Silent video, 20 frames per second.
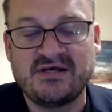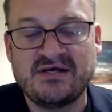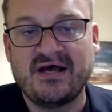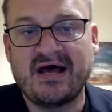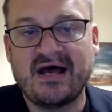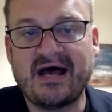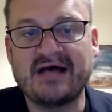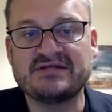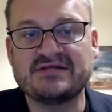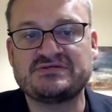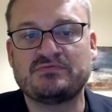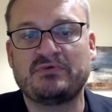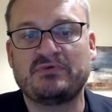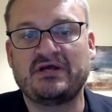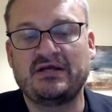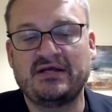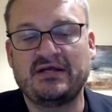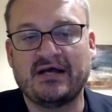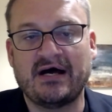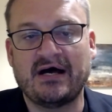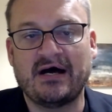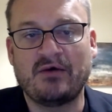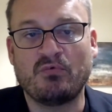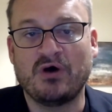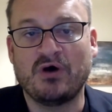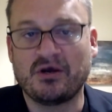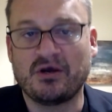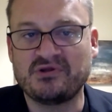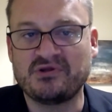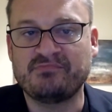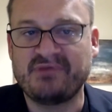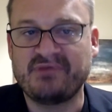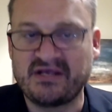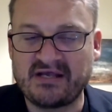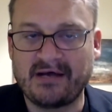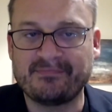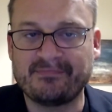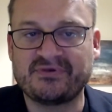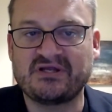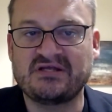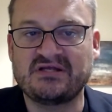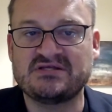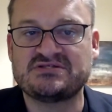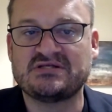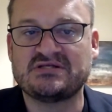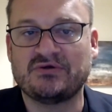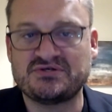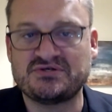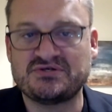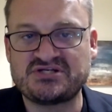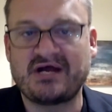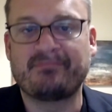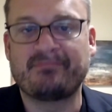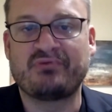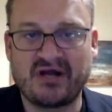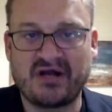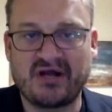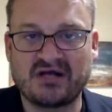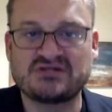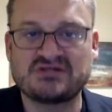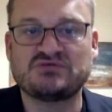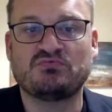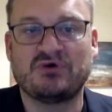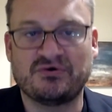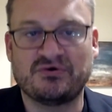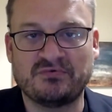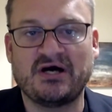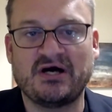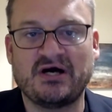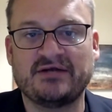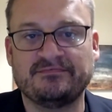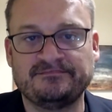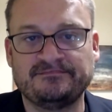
as we work with big companies to launch our product worldwide.